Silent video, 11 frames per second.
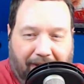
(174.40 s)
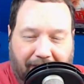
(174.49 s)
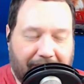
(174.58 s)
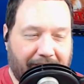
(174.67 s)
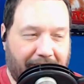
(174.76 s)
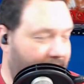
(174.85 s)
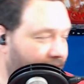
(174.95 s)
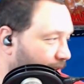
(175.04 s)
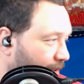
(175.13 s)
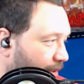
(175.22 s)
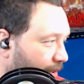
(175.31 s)
Oh.
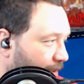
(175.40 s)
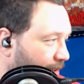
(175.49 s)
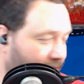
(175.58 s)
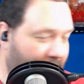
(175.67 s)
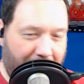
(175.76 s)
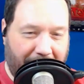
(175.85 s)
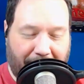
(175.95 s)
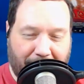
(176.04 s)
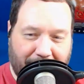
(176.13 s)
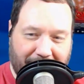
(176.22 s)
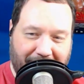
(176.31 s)
So
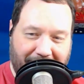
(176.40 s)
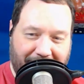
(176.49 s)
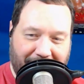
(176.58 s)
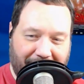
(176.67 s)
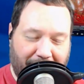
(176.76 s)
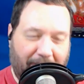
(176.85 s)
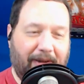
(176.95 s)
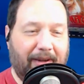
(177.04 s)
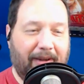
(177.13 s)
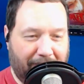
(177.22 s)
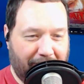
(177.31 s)
I'll
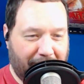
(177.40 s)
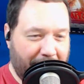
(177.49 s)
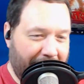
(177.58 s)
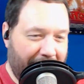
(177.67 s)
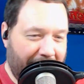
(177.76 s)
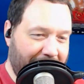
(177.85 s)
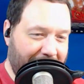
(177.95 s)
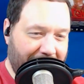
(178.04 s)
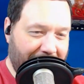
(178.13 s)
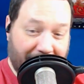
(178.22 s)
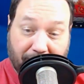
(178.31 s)
talk about it
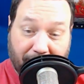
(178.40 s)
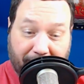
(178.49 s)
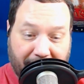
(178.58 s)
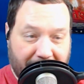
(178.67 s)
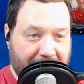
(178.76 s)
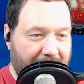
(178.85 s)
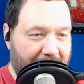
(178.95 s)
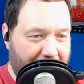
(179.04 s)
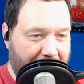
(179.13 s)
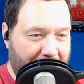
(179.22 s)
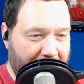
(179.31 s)
in a couple of minutes.
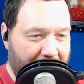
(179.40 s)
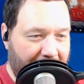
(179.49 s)
I'm